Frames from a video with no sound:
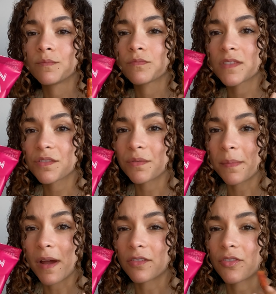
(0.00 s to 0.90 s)
That's what
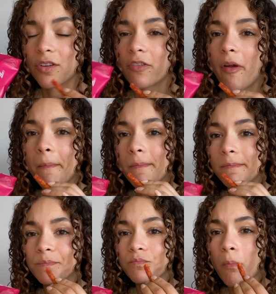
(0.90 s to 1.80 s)
I'm actually doing.
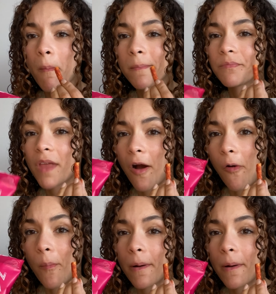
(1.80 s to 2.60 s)
Help.